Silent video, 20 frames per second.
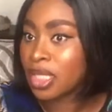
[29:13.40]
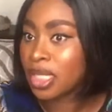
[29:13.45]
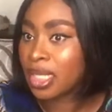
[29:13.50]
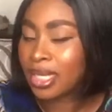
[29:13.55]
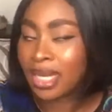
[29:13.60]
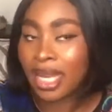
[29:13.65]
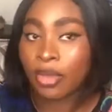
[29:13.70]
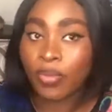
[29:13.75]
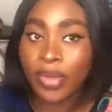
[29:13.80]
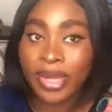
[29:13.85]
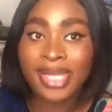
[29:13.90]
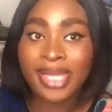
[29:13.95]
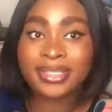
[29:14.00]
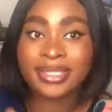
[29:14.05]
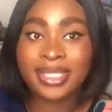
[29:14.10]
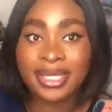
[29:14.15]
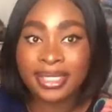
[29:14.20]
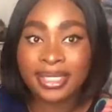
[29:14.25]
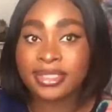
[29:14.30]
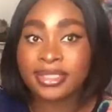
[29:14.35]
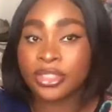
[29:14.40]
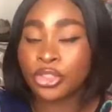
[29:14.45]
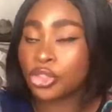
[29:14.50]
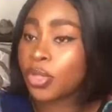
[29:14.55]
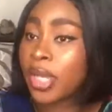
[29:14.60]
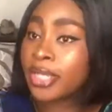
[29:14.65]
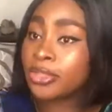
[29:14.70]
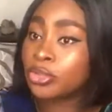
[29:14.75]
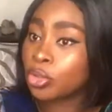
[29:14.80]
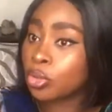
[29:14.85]
Like when I started this
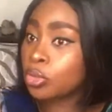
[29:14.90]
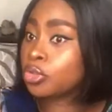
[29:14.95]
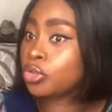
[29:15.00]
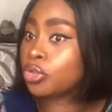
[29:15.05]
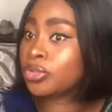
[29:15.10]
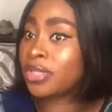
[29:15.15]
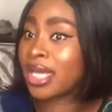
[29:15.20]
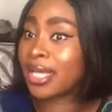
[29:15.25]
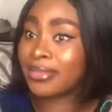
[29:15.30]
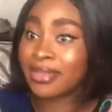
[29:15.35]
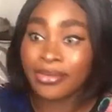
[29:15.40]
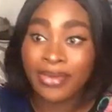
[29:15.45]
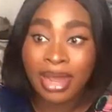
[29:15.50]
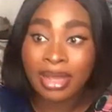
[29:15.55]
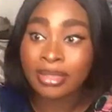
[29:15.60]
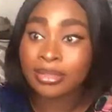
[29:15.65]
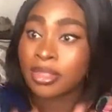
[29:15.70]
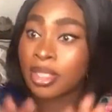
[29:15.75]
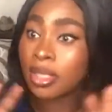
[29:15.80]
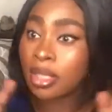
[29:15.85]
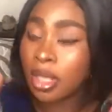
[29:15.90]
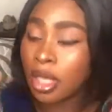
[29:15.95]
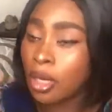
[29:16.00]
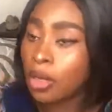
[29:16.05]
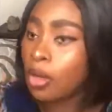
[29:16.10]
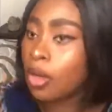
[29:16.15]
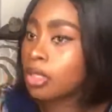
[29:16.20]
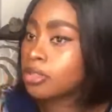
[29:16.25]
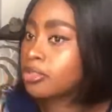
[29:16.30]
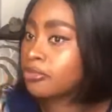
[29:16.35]
show, I told you that there are a
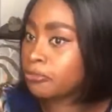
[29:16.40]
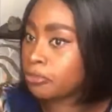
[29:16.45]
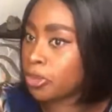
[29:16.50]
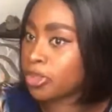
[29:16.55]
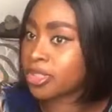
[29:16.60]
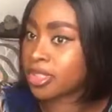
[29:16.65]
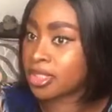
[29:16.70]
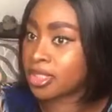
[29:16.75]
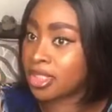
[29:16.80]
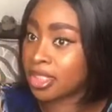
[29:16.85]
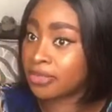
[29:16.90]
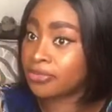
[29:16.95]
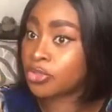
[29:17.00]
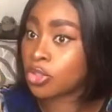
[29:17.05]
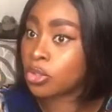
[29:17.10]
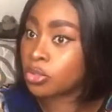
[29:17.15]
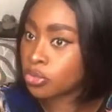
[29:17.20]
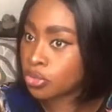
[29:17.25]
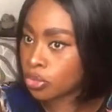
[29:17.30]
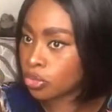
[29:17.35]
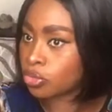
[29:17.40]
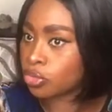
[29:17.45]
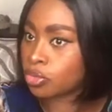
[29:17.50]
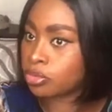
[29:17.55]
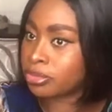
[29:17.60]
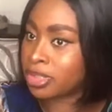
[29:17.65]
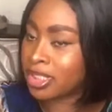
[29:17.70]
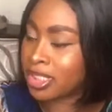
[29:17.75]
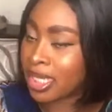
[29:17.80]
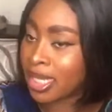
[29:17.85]
lot of positives on social
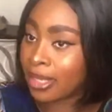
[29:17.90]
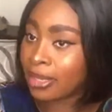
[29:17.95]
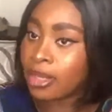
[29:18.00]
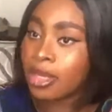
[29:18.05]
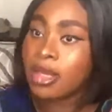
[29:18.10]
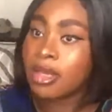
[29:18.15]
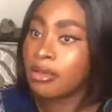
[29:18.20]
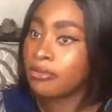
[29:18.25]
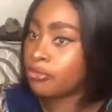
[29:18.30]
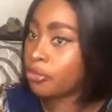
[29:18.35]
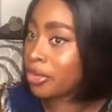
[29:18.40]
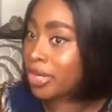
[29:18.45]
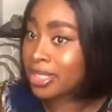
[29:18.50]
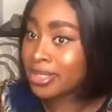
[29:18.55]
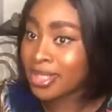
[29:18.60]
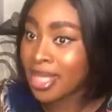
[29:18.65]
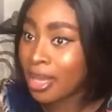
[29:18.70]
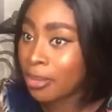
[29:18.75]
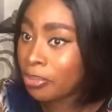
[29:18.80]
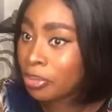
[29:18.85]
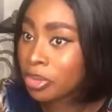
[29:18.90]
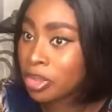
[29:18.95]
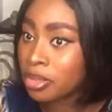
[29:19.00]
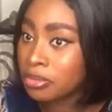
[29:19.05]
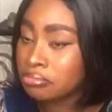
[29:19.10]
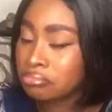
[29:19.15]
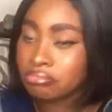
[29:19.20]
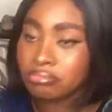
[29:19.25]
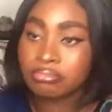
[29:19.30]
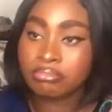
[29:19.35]
media. For example,
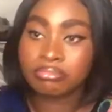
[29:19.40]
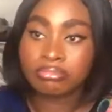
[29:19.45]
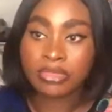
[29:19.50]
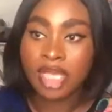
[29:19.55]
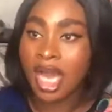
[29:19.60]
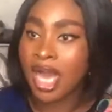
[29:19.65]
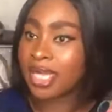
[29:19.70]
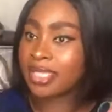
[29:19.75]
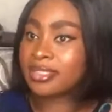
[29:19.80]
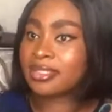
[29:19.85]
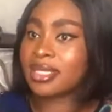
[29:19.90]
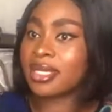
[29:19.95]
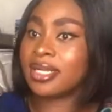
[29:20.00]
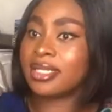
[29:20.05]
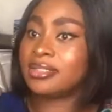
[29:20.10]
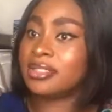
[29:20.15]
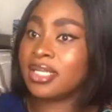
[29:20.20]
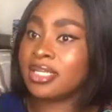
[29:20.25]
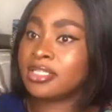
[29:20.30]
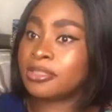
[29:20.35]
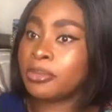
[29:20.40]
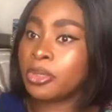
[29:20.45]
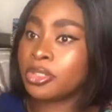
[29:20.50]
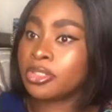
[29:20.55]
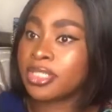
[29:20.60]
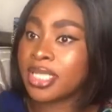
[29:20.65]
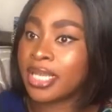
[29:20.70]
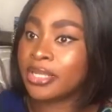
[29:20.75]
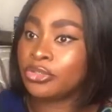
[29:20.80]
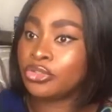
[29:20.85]
I started
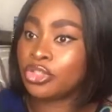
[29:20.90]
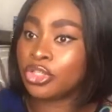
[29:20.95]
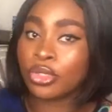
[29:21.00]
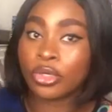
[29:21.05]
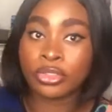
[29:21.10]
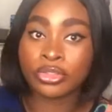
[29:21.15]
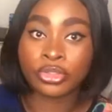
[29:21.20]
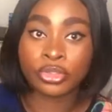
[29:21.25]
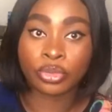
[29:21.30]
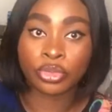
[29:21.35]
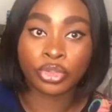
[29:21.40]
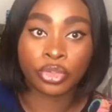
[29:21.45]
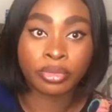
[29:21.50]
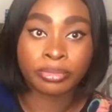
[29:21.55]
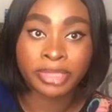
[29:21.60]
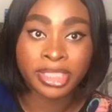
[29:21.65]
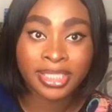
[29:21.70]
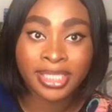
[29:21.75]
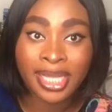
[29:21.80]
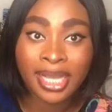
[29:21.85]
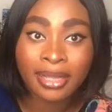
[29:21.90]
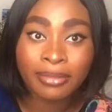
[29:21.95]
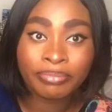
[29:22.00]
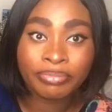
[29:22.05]
Tastebudz on social media.